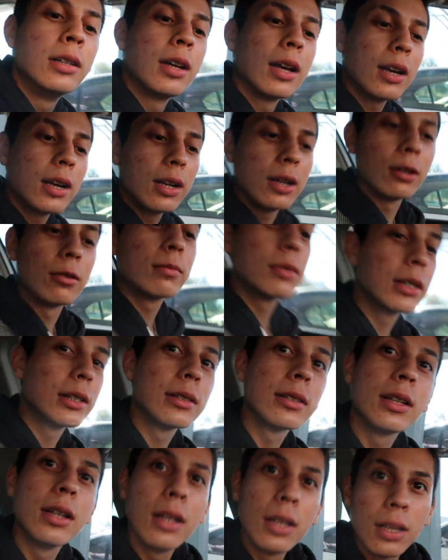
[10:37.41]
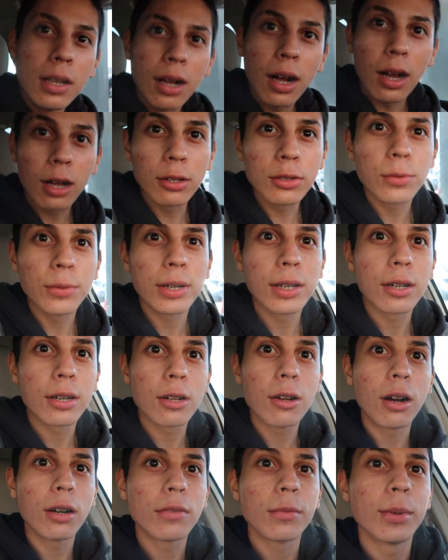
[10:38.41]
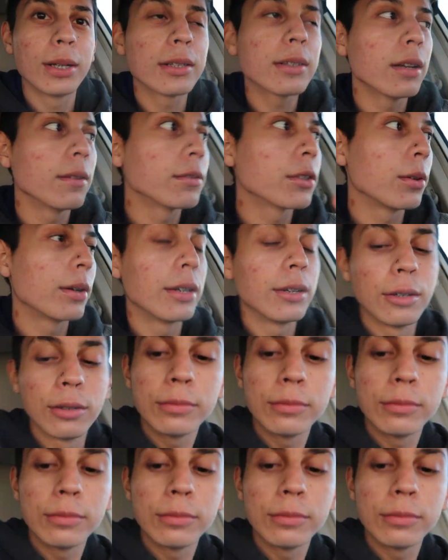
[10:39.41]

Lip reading: I don't know, because I also want to get a car for myself, so I don't